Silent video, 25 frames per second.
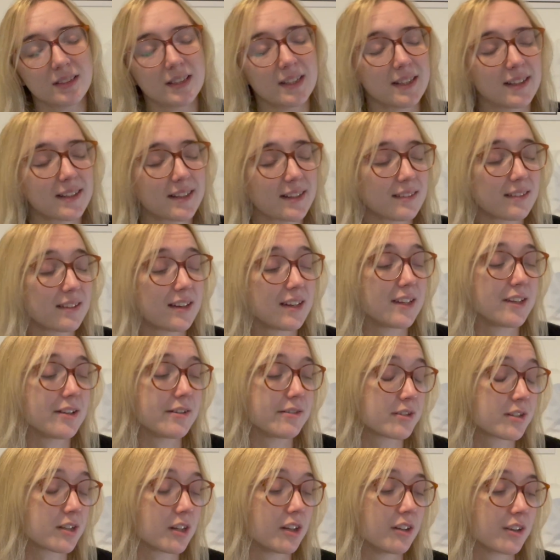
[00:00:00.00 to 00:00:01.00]
like I
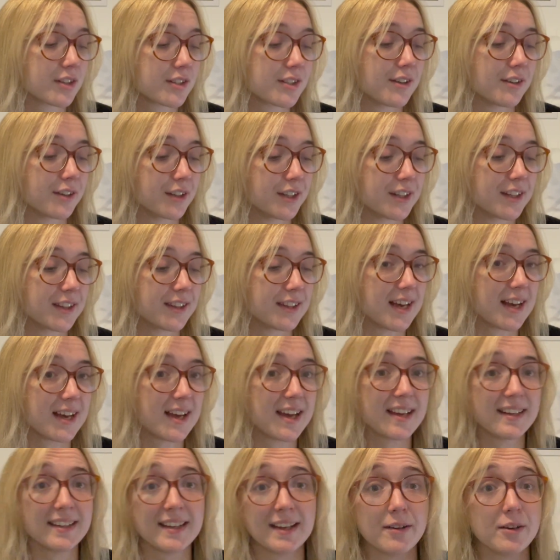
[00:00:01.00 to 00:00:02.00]
used to look so good in that
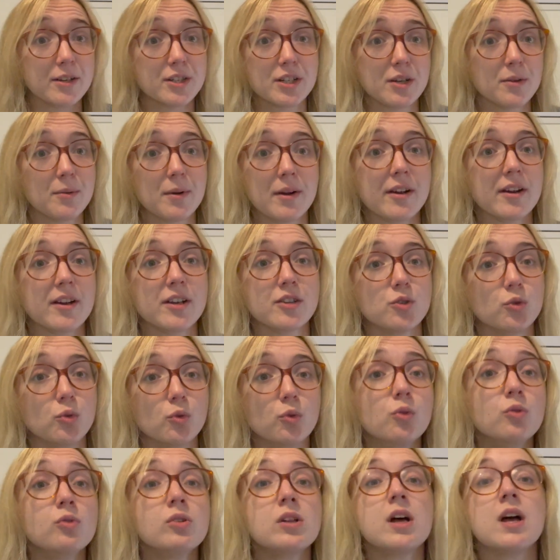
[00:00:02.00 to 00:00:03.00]
and now I don't wear it at
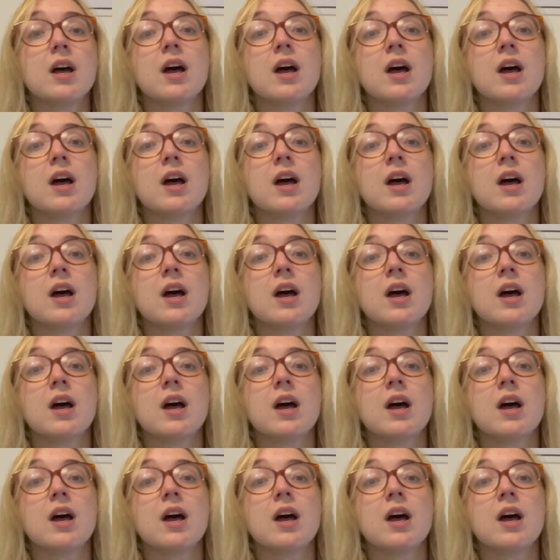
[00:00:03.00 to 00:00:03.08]
all.